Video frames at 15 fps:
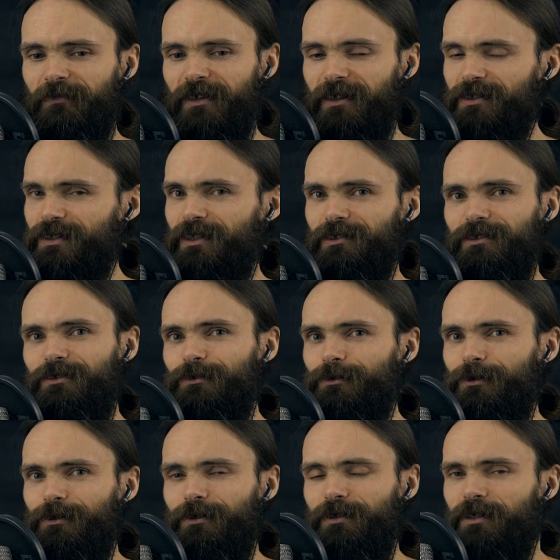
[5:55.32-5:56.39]
I started to
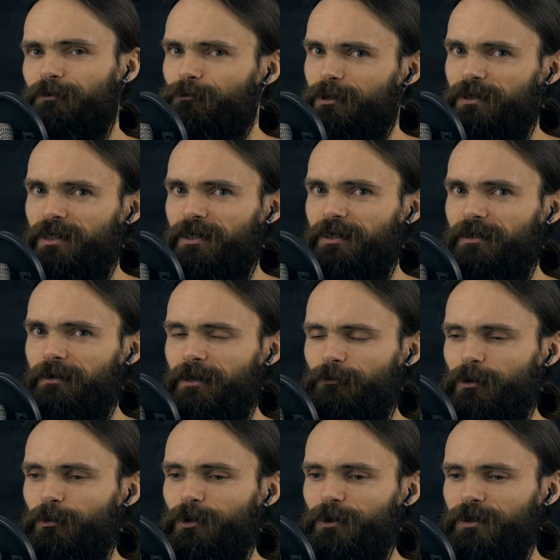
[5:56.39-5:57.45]
learn every day,
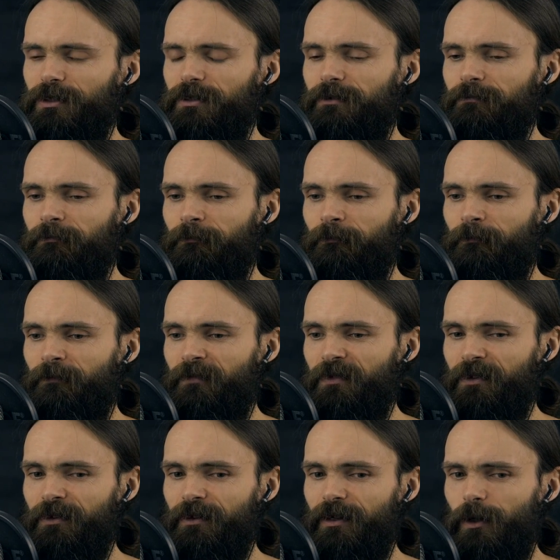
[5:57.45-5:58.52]
every morning.
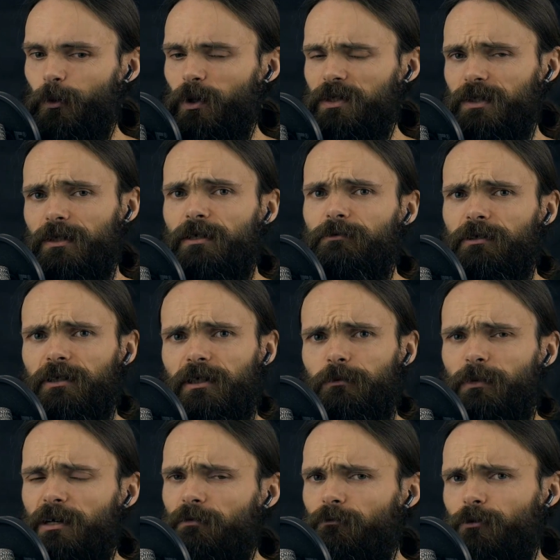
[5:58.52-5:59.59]
I was living at
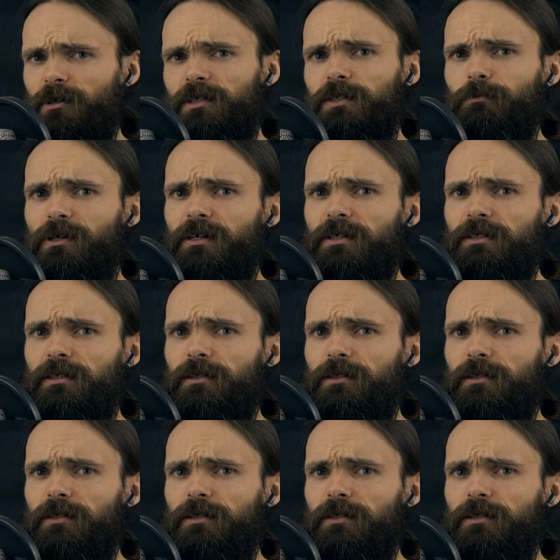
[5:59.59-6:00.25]
my friend's place